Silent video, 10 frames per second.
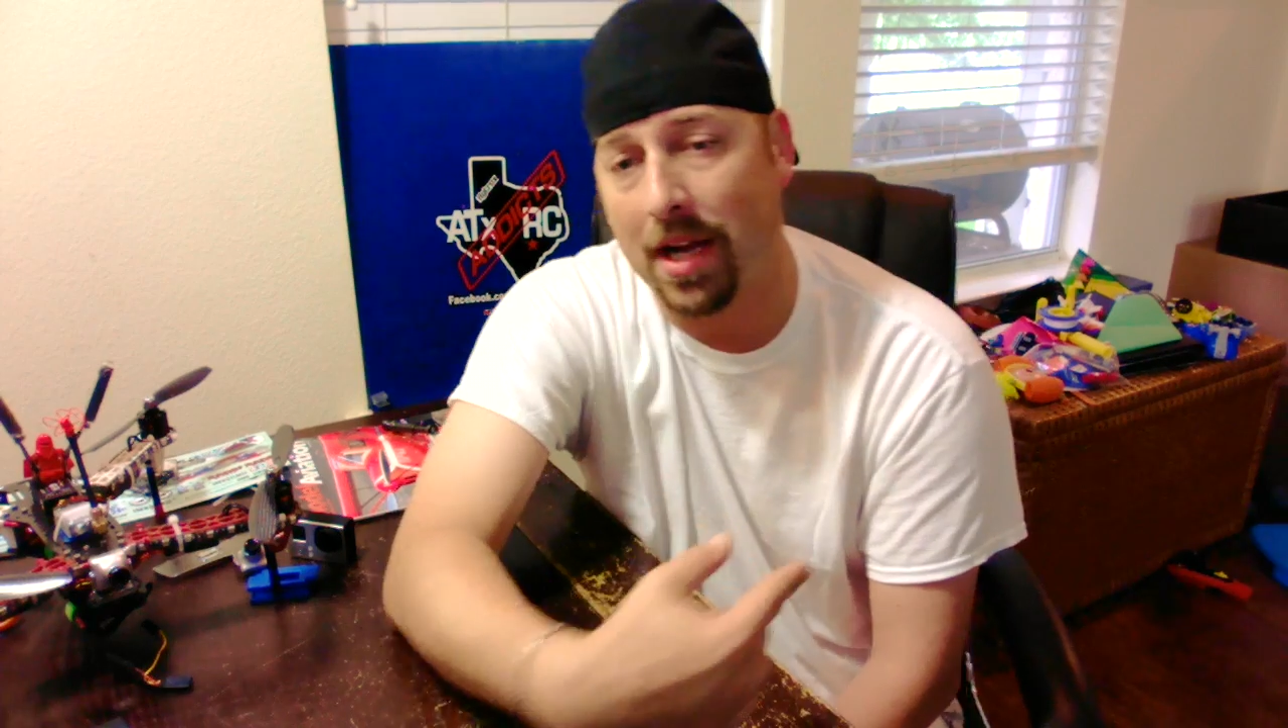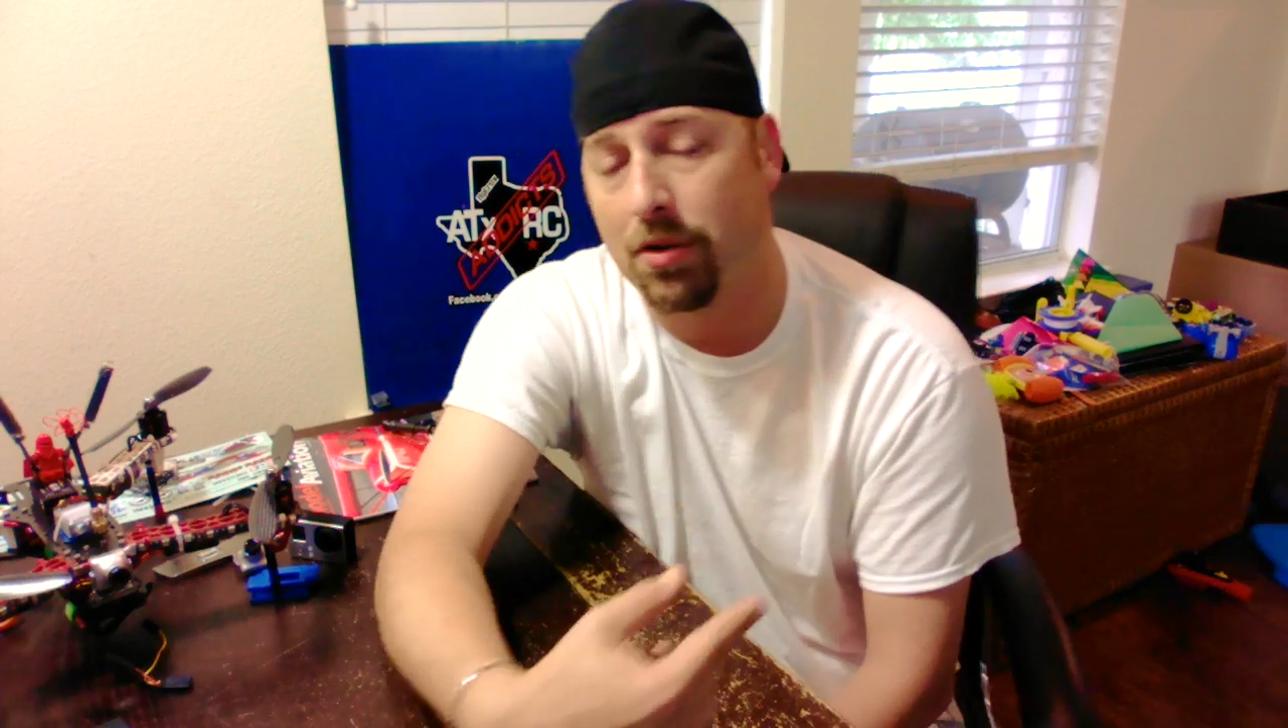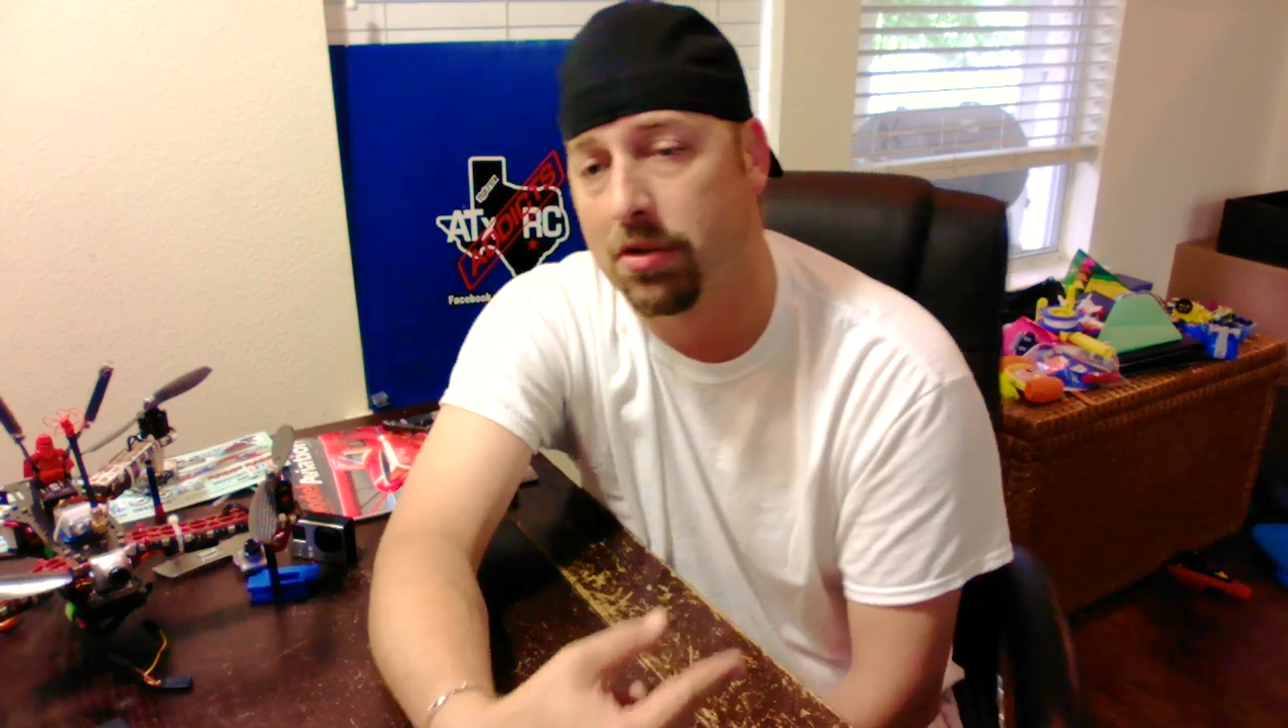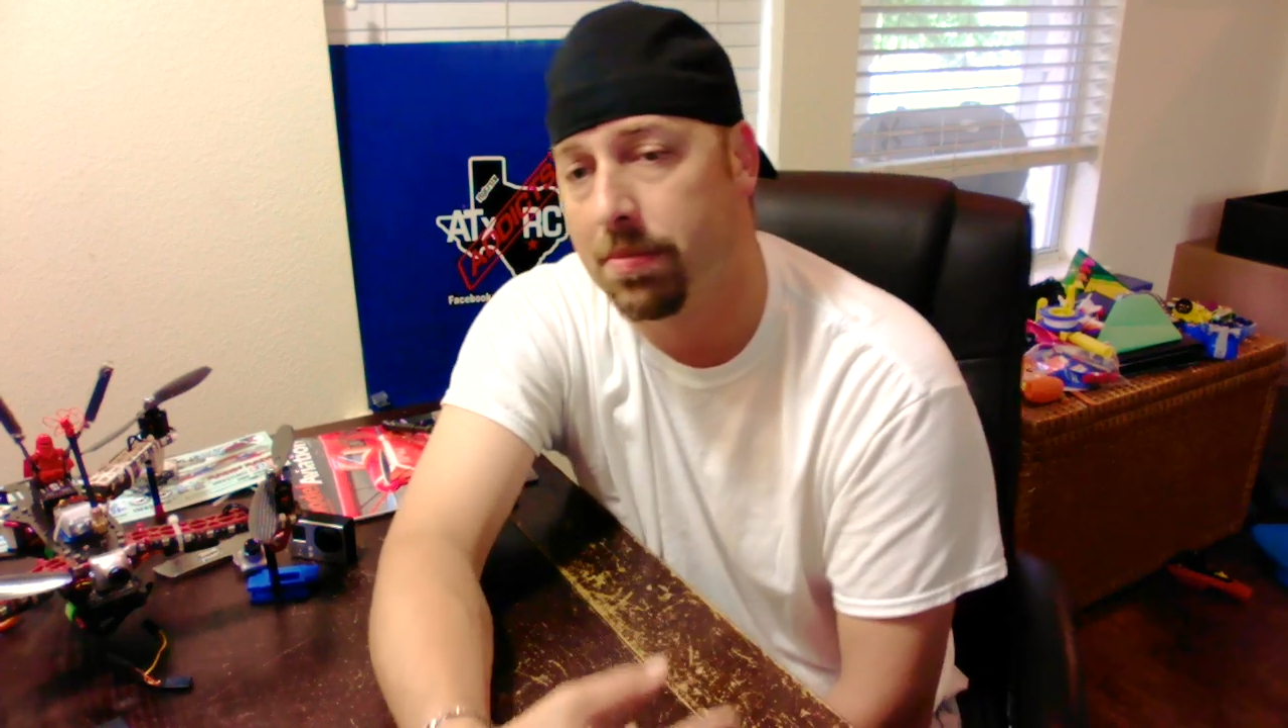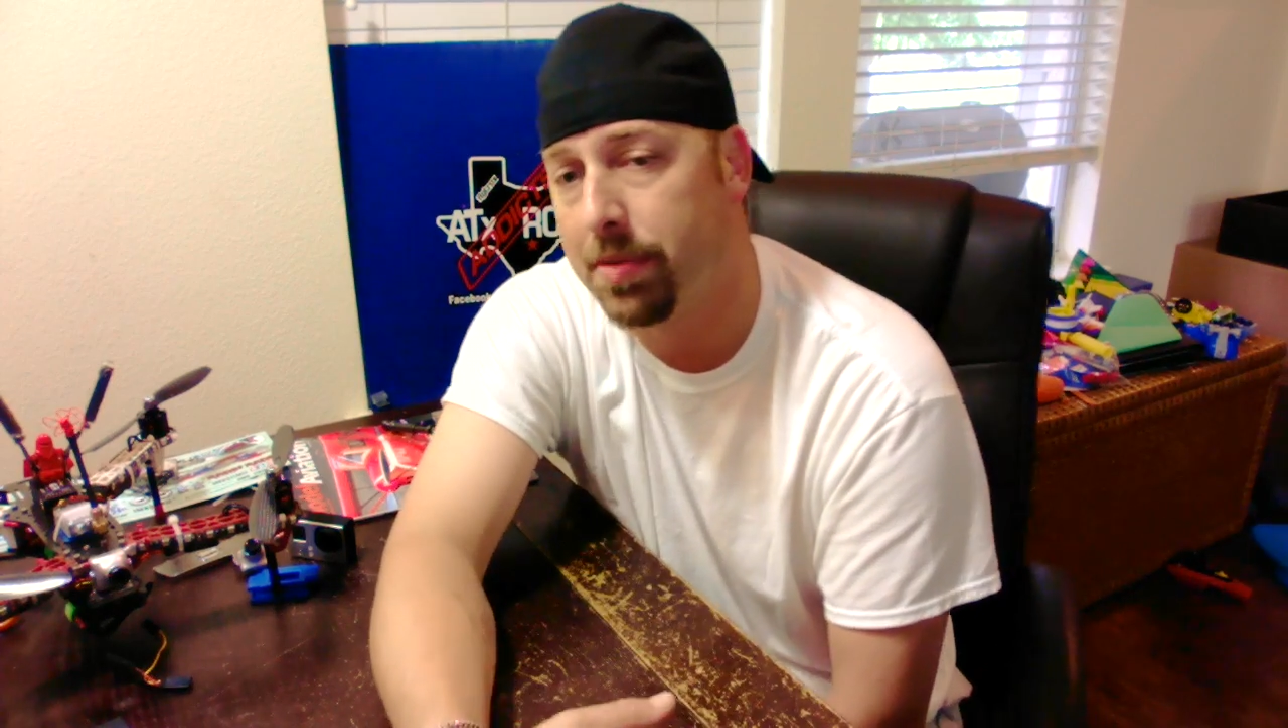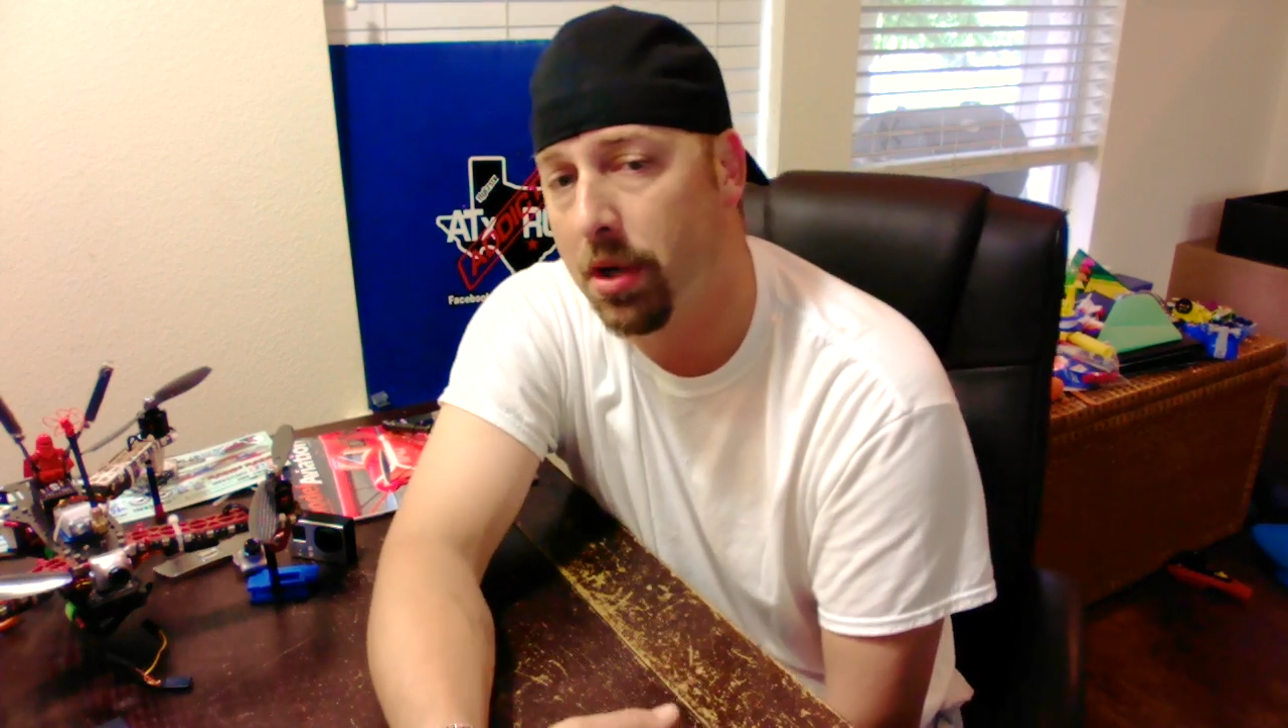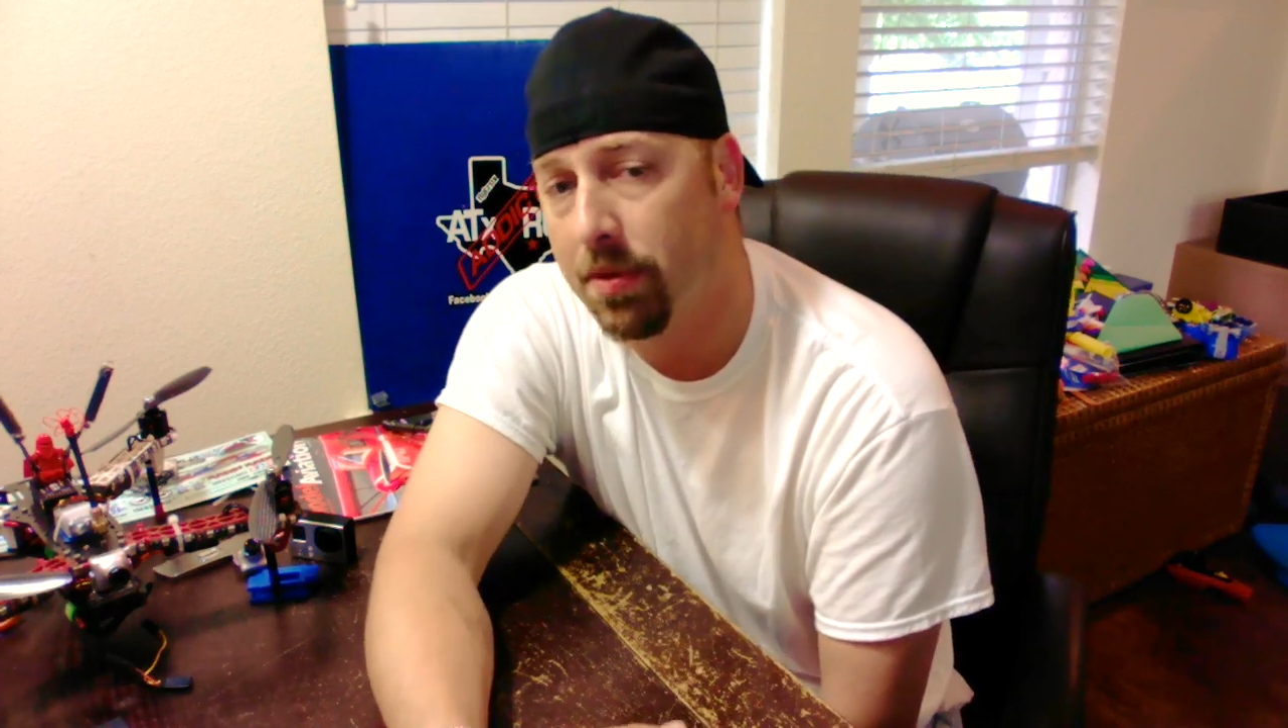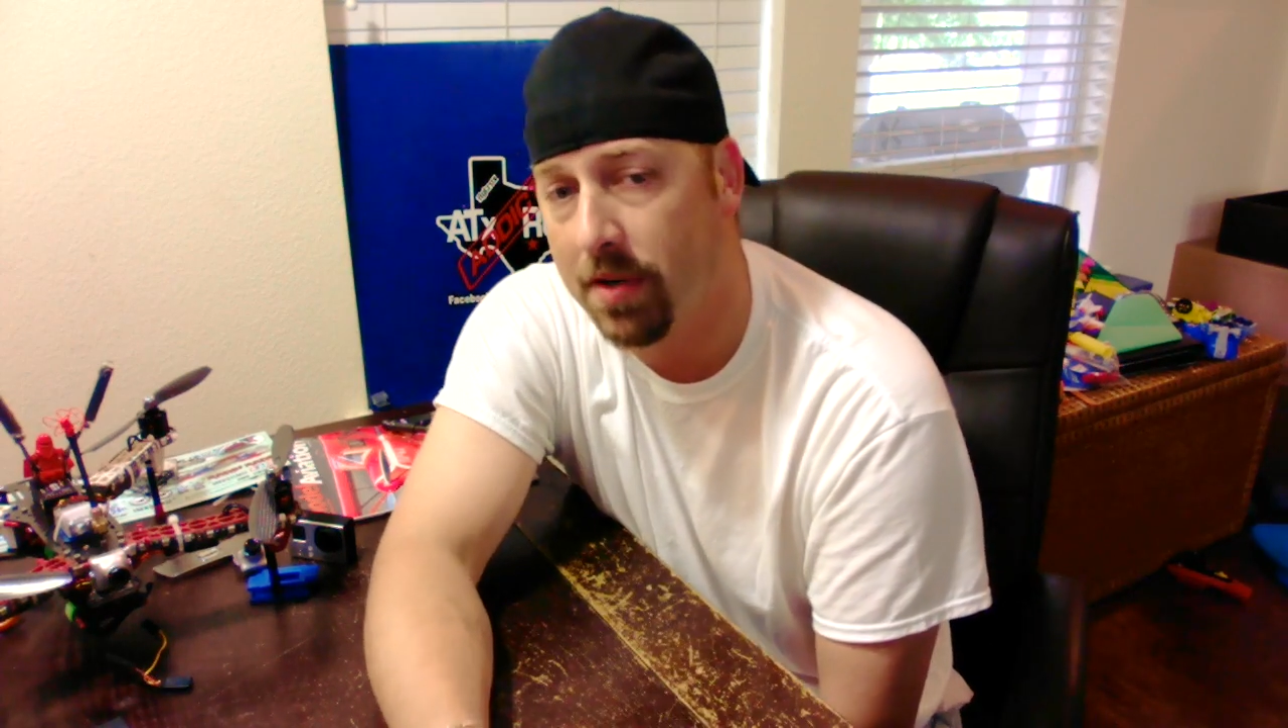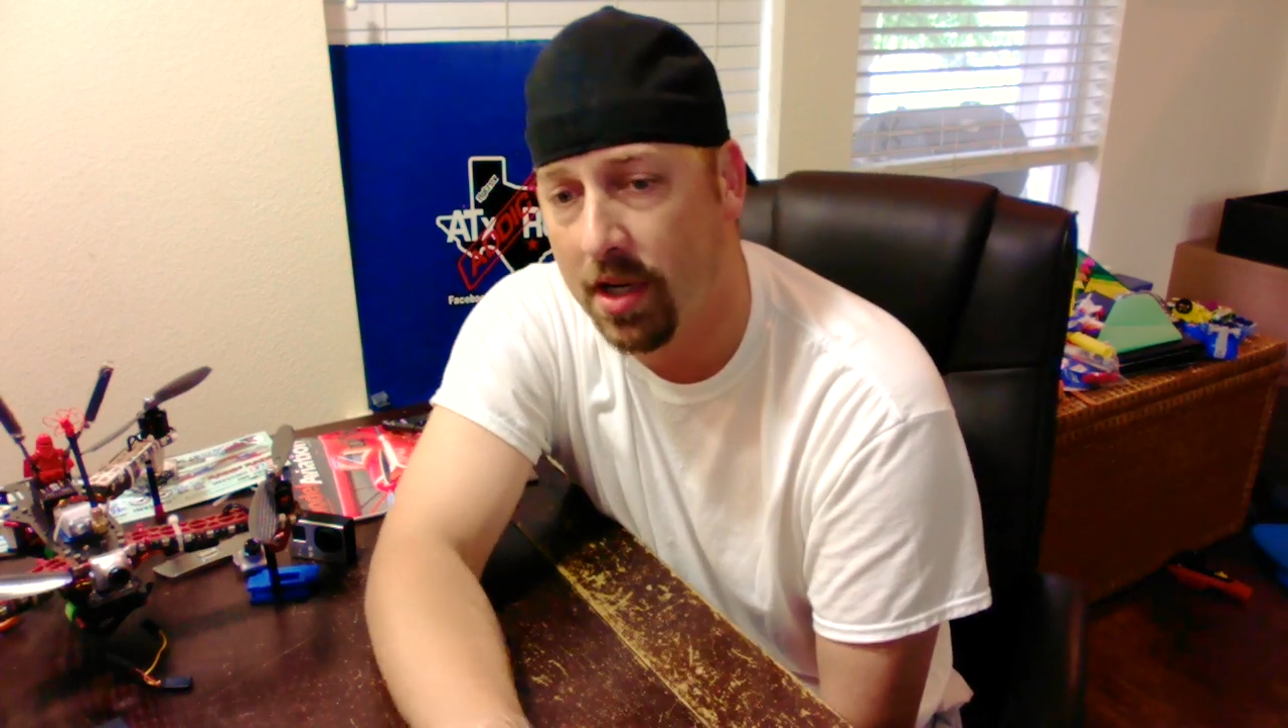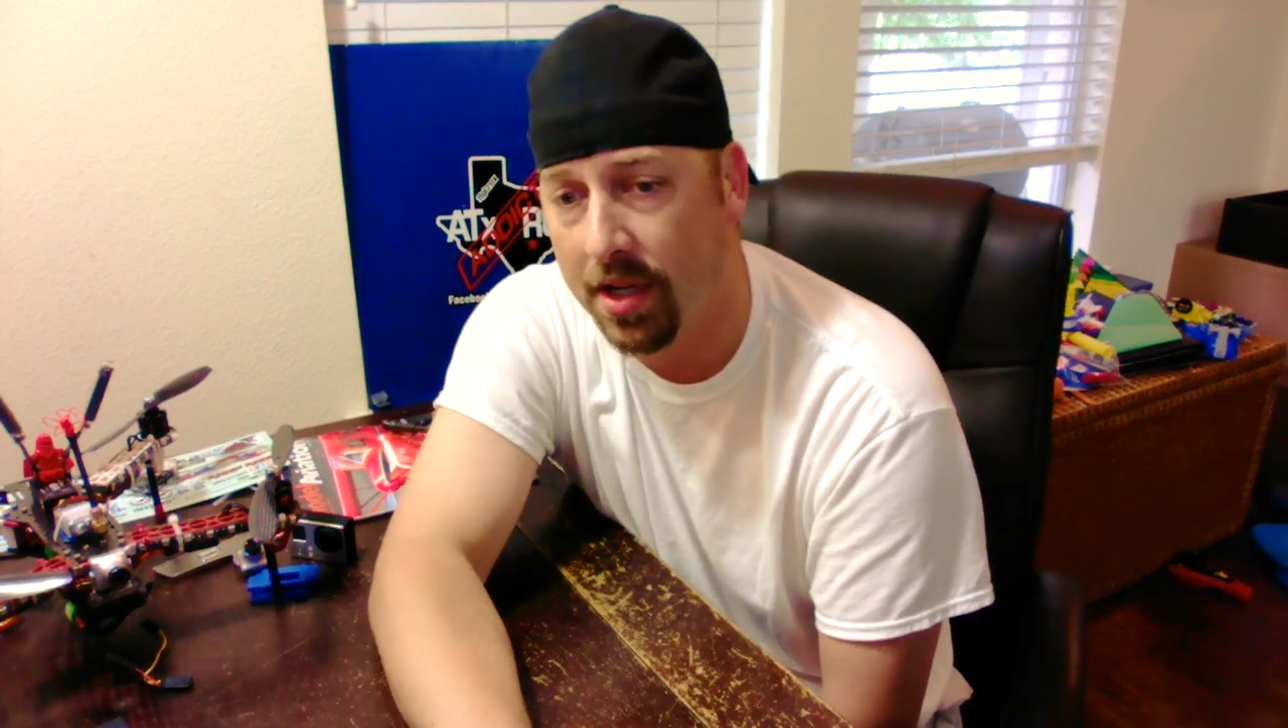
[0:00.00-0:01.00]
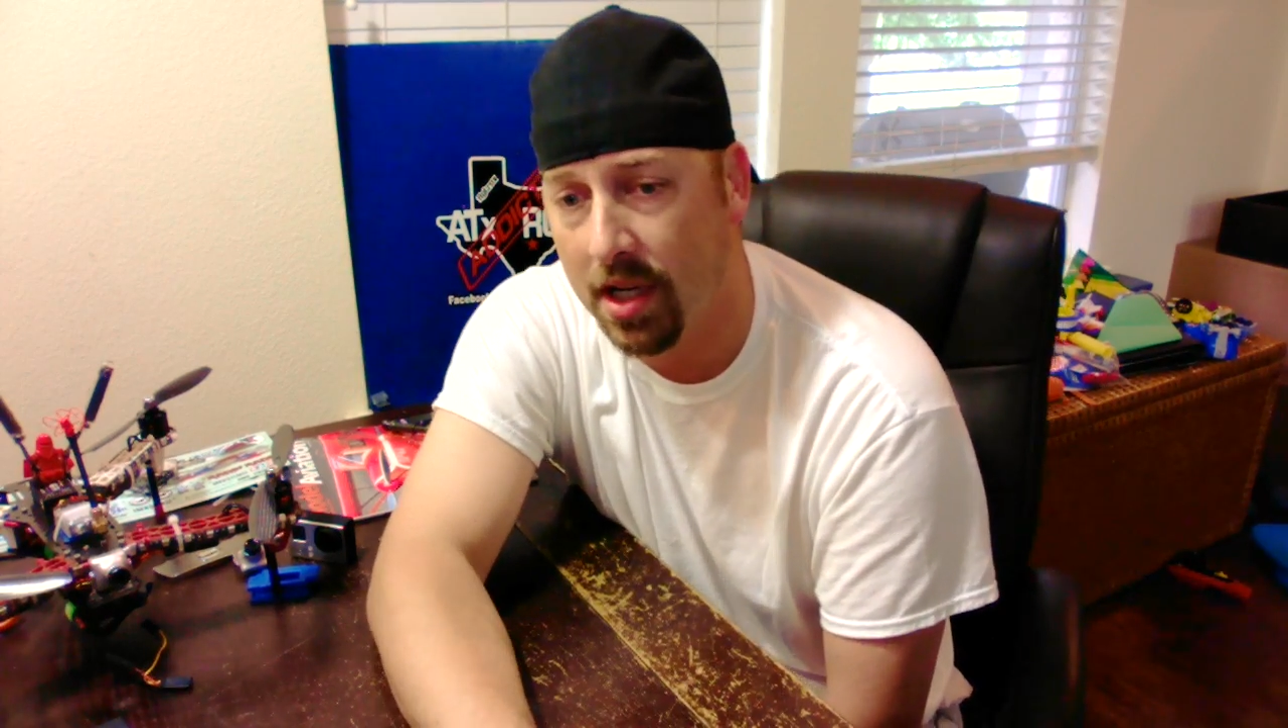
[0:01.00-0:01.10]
group over on